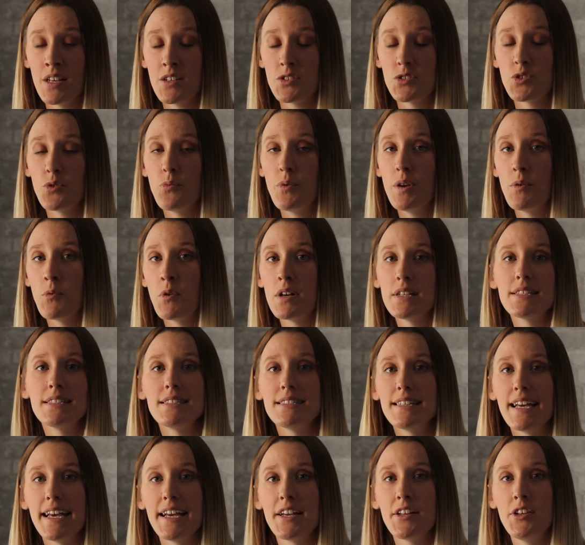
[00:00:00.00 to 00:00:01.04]
So we want
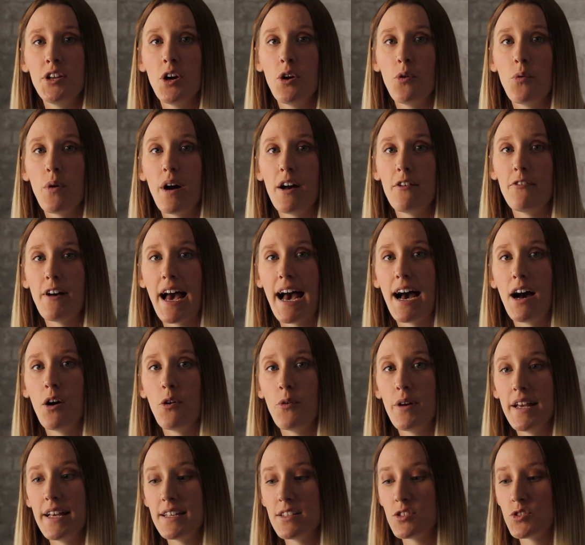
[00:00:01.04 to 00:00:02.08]
to take note of
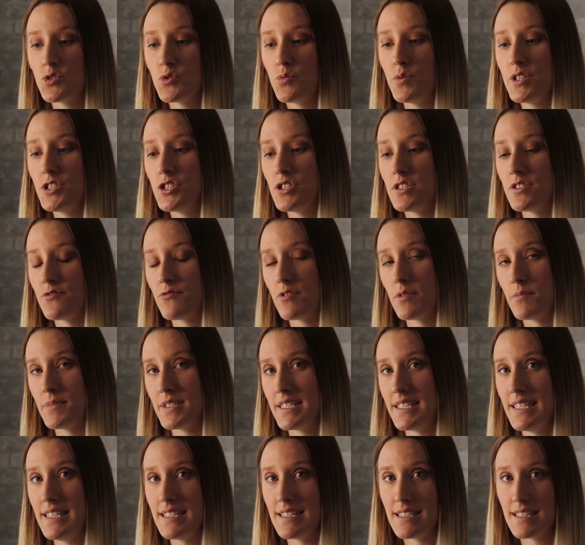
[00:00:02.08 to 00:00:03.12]
how it switches from
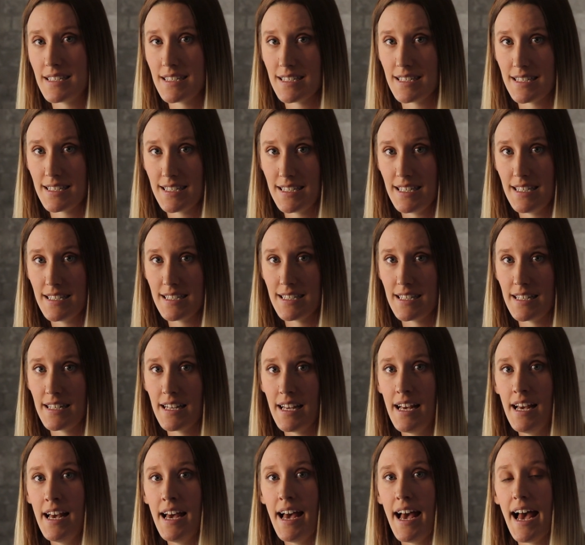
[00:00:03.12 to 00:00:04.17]
season to
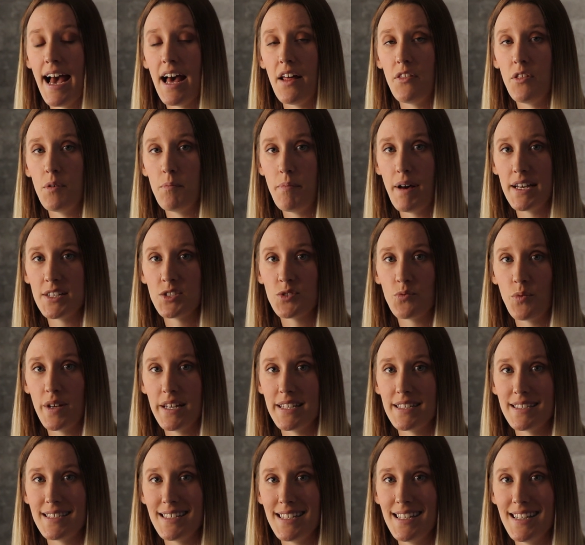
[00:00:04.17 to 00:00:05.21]
season, and the best way
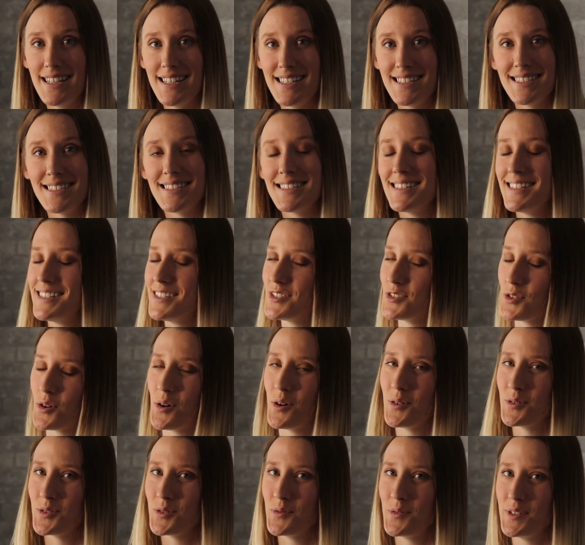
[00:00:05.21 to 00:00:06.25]
to see this is
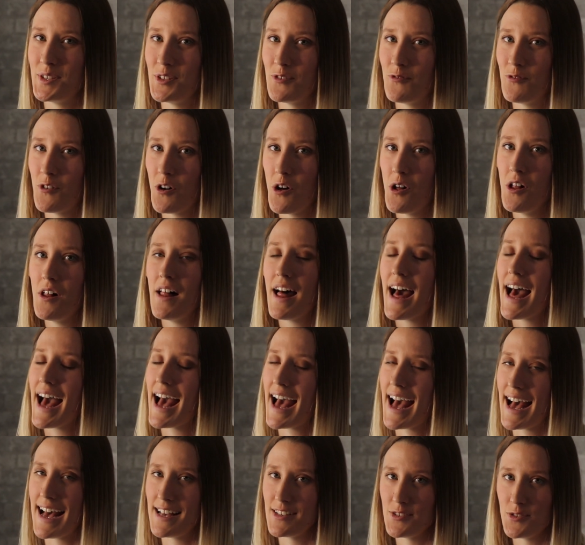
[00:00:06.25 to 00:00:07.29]
also in the fall
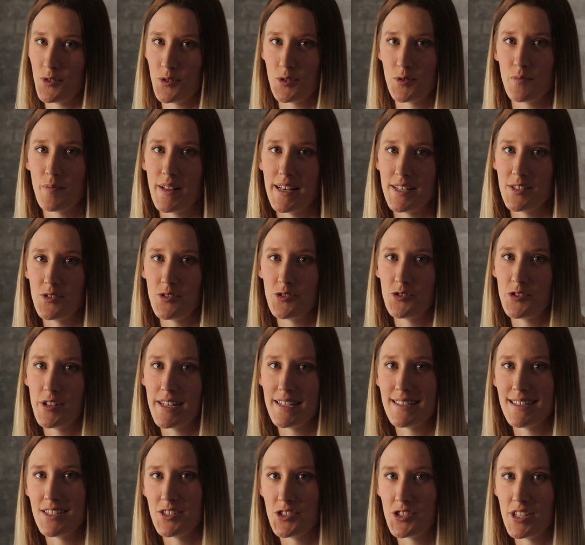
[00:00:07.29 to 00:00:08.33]
as those plants are
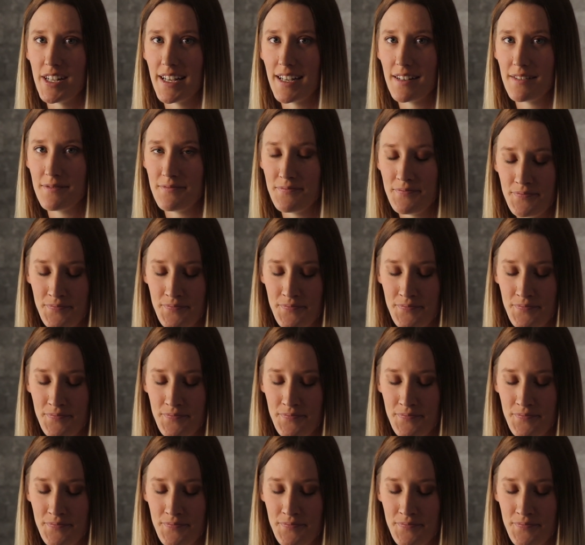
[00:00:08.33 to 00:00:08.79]
transitioning.